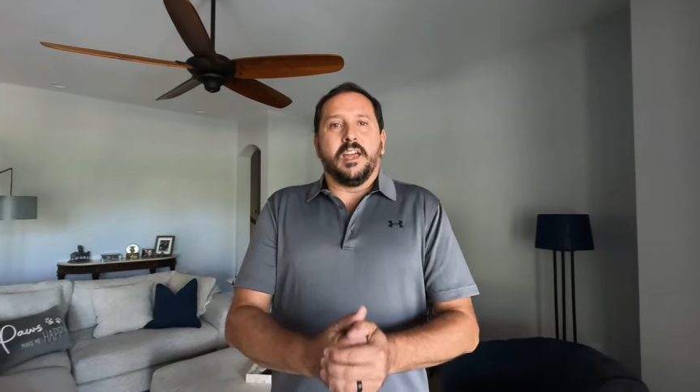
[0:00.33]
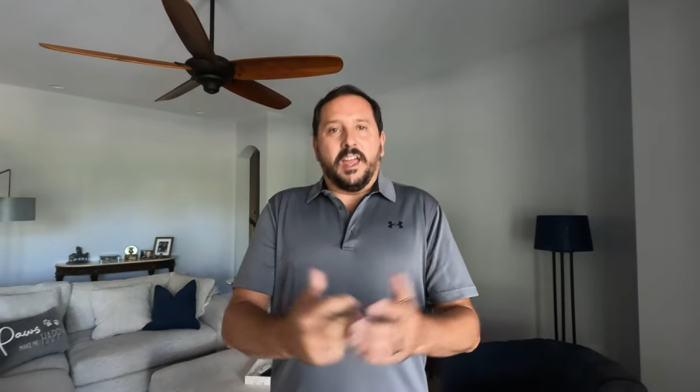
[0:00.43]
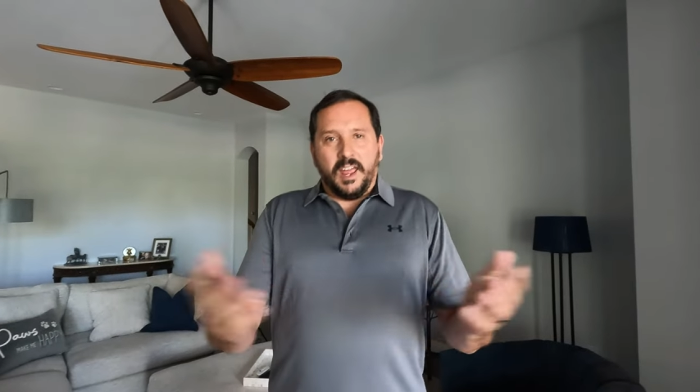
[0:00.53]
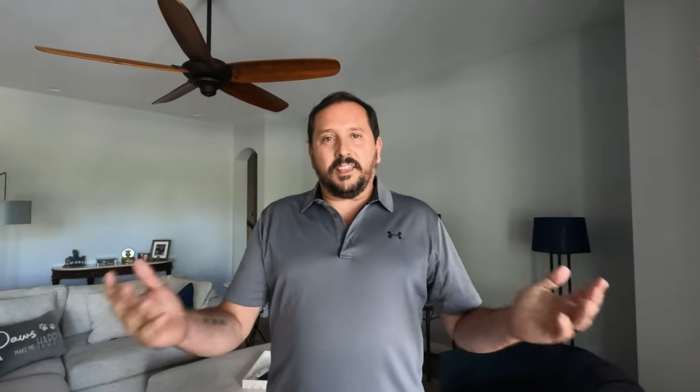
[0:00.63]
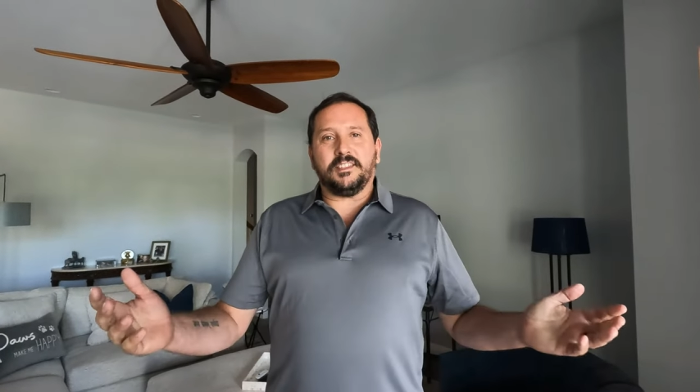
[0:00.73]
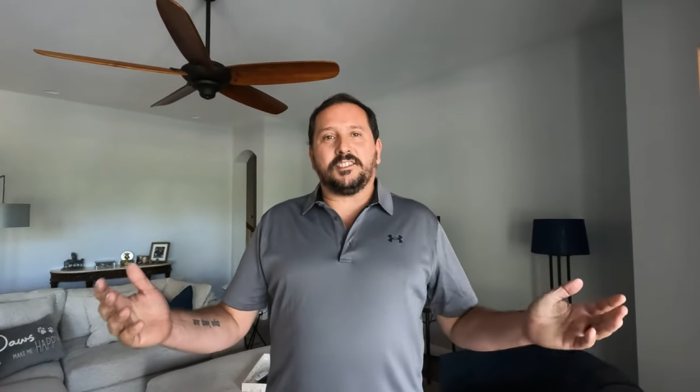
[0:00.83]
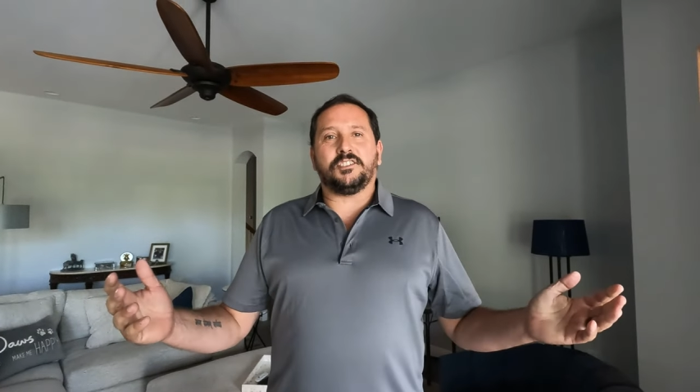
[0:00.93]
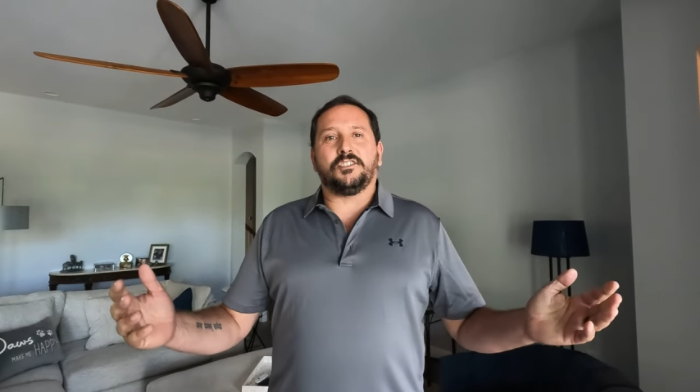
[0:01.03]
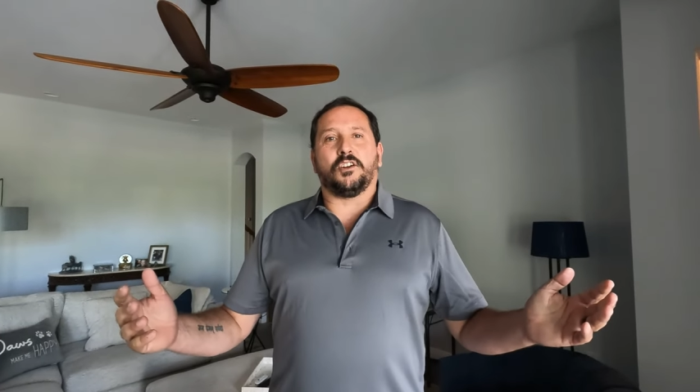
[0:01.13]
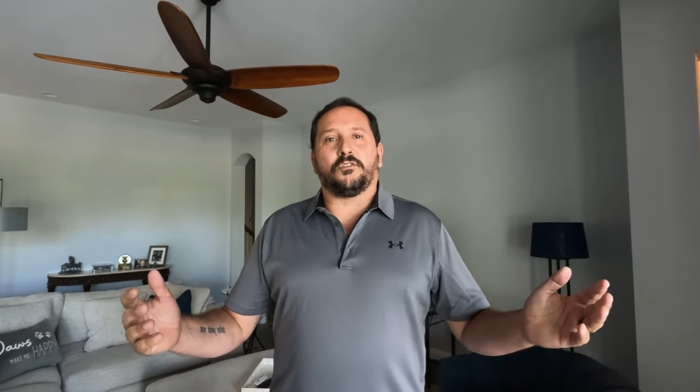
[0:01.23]
Hey, this
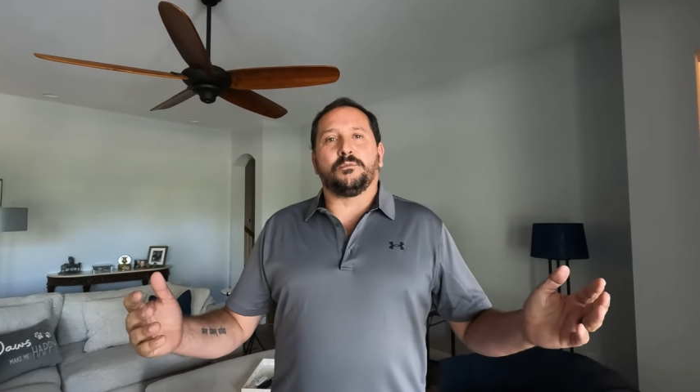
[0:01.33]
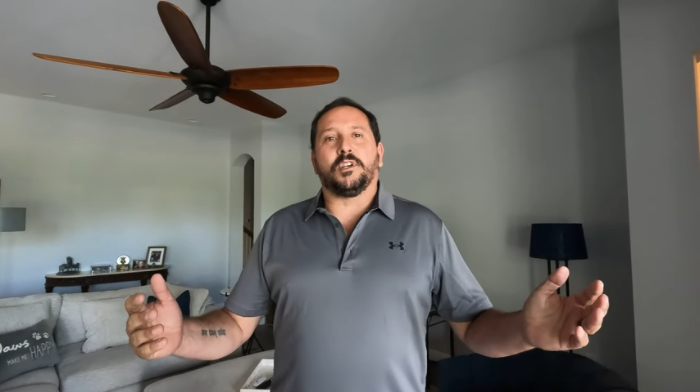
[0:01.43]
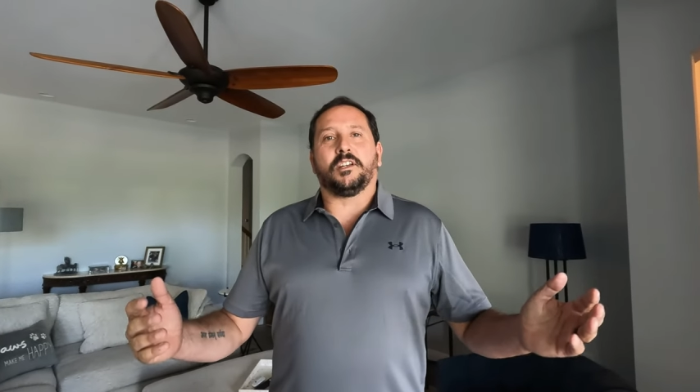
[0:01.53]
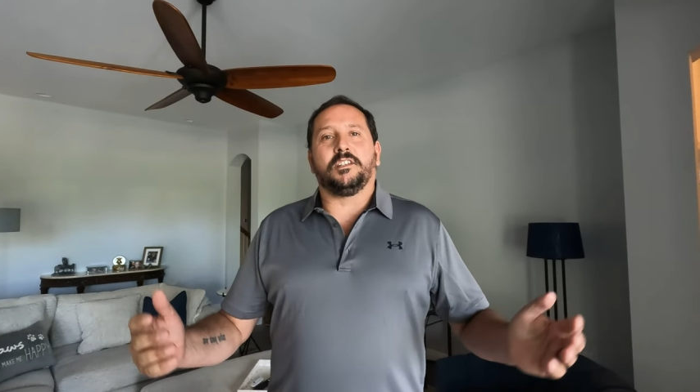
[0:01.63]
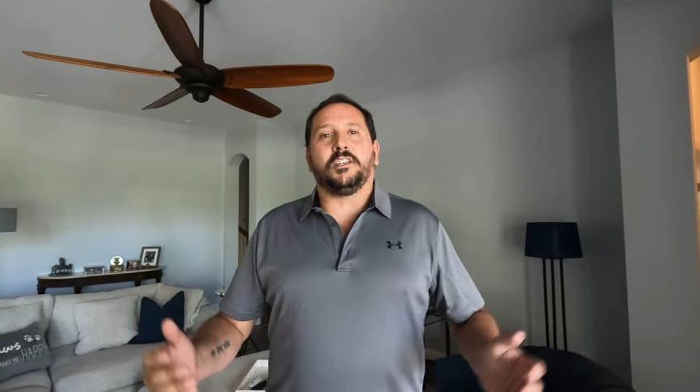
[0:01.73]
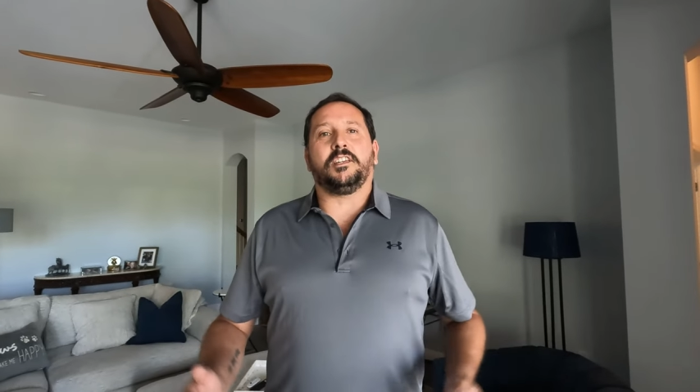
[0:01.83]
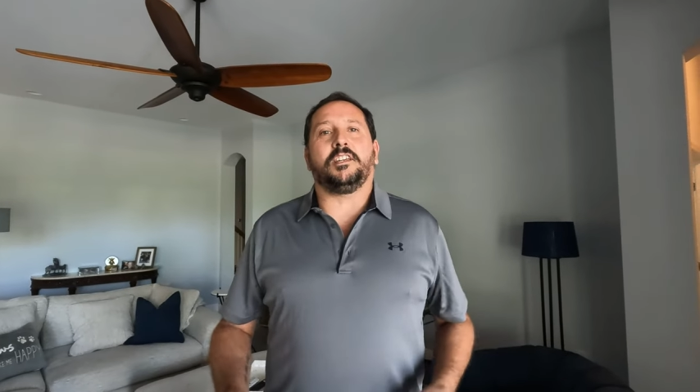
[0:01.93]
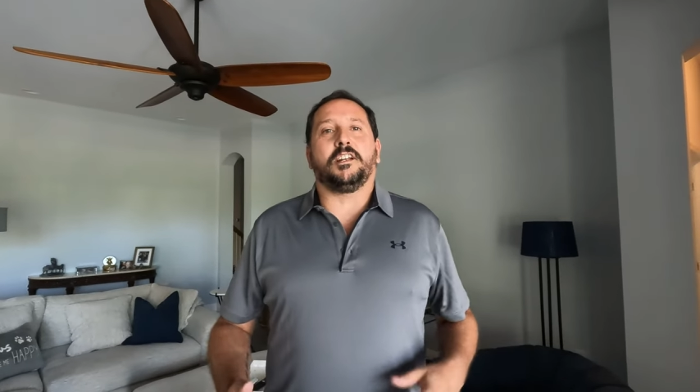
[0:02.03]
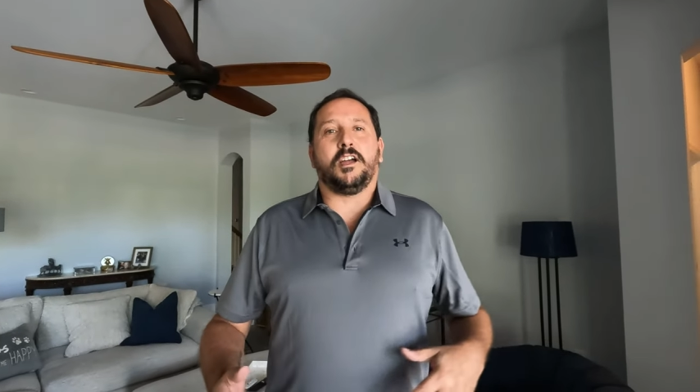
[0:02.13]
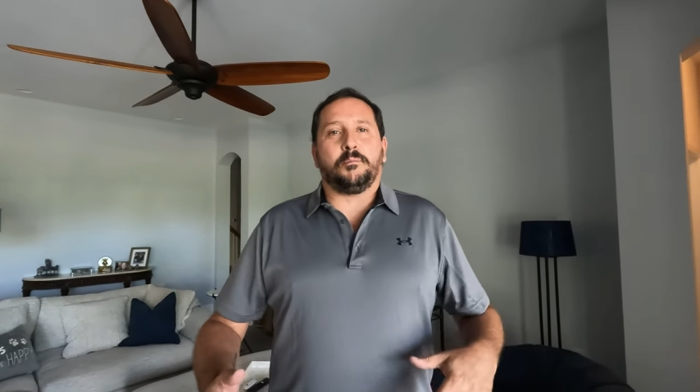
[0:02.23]
is Doug from Doug and
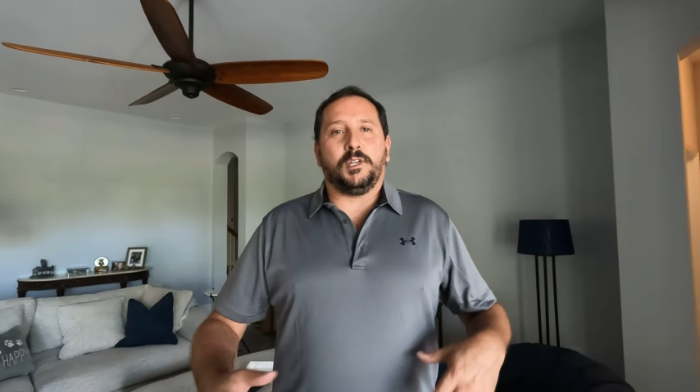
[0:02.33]
Nikki, and I'm